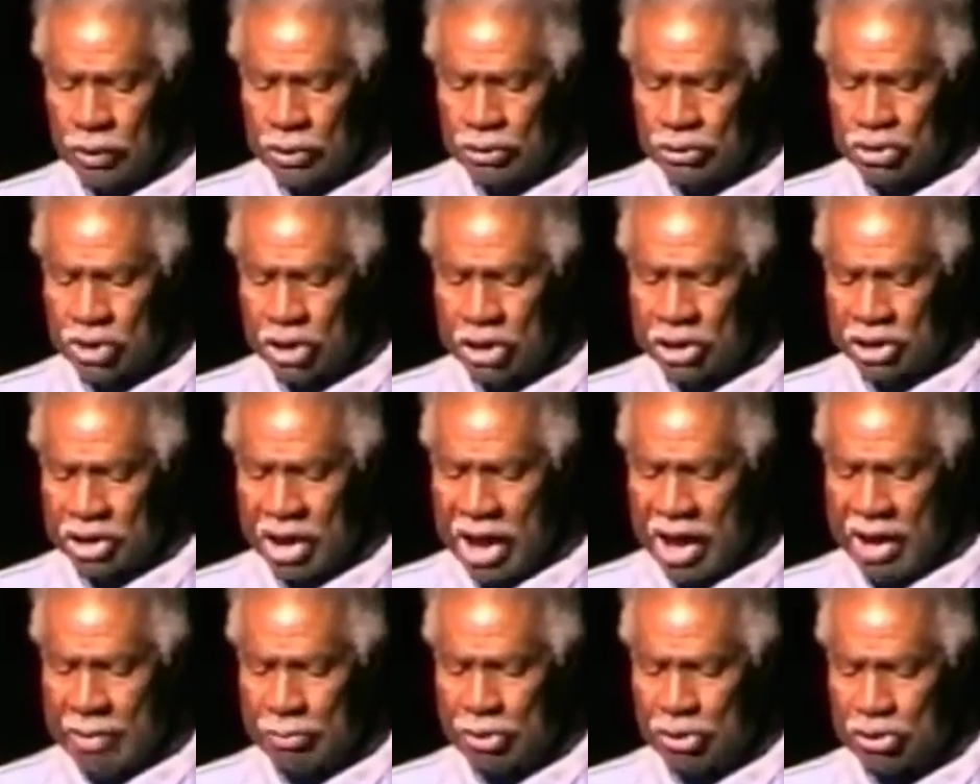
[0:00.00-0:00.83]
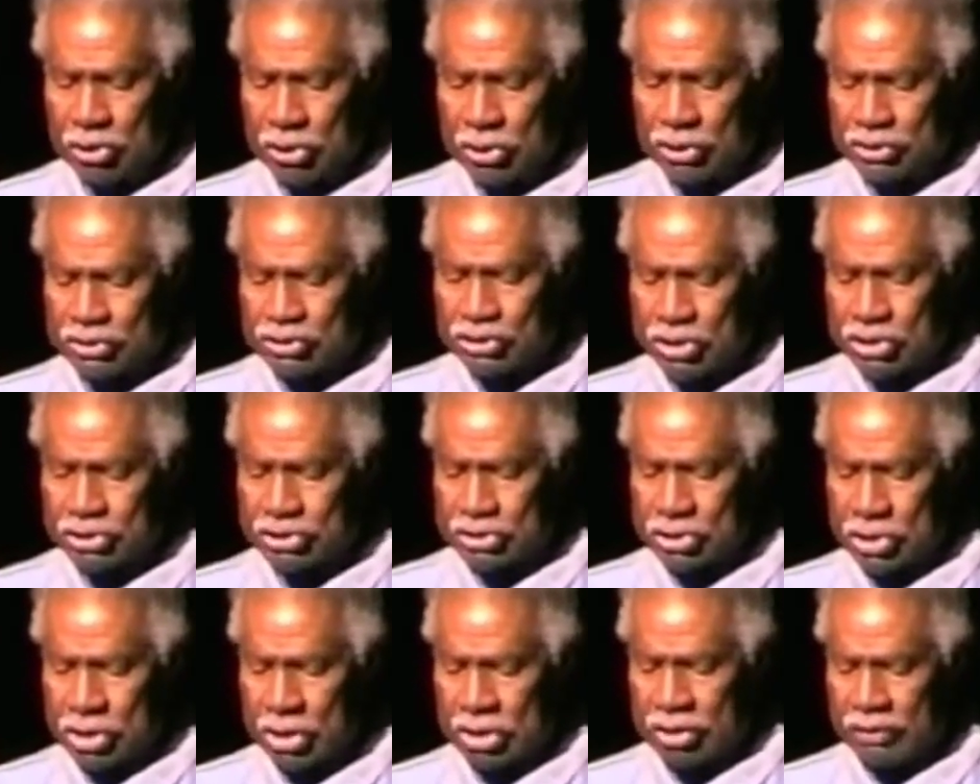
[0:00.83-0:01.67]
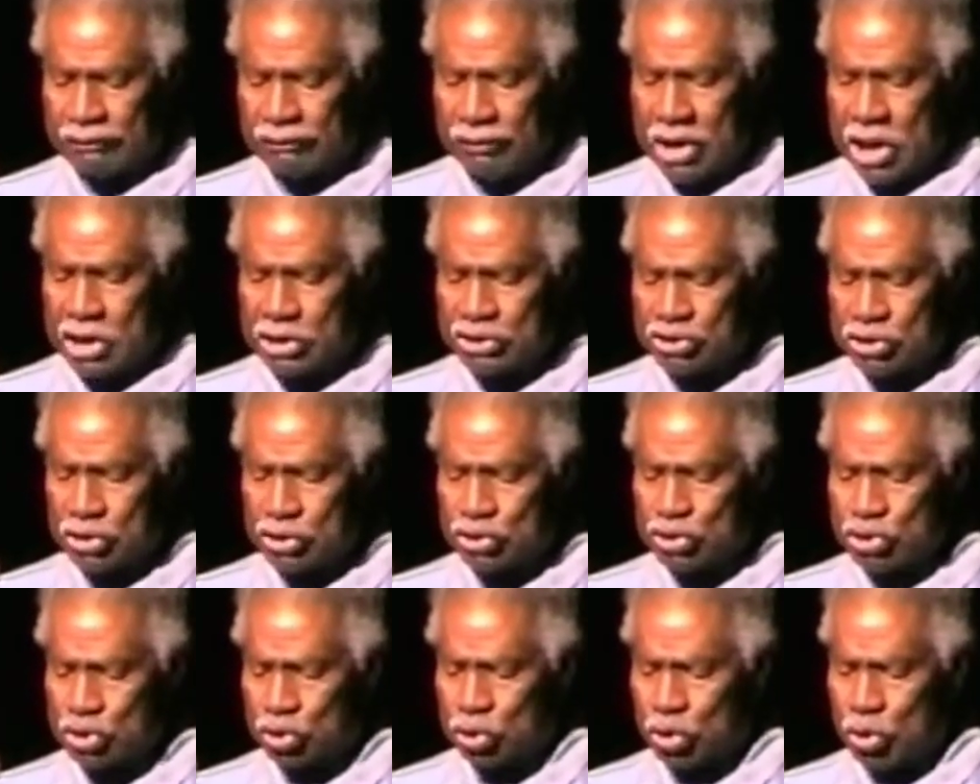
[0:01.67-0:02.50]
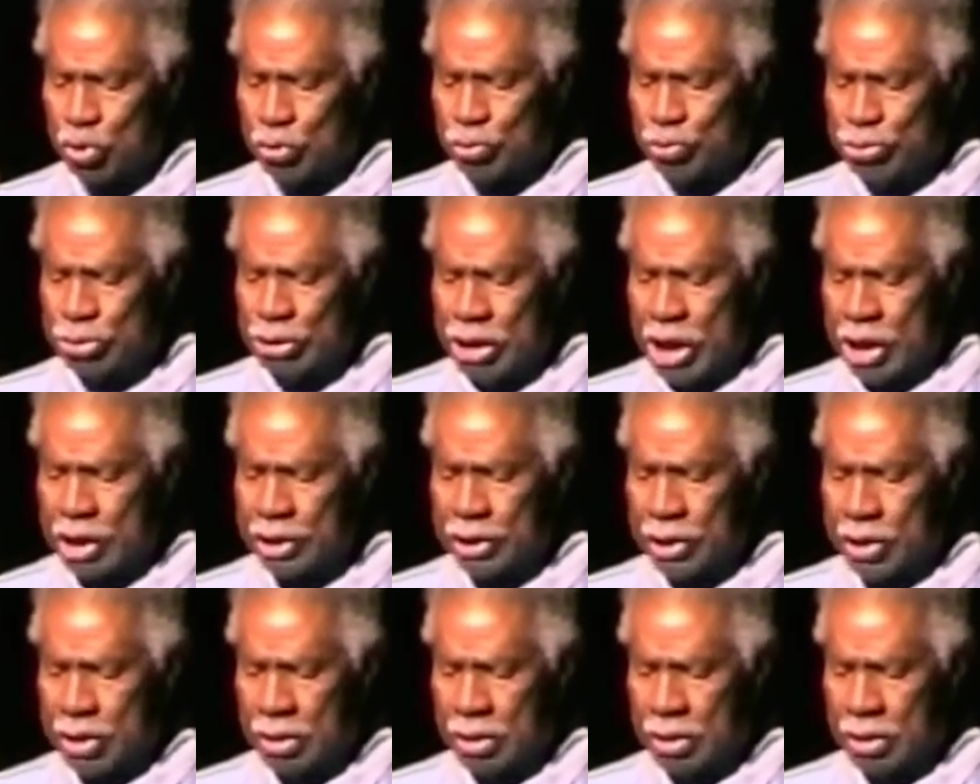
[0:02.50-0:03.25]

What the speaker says: She came into the sisterhood of nations through blood.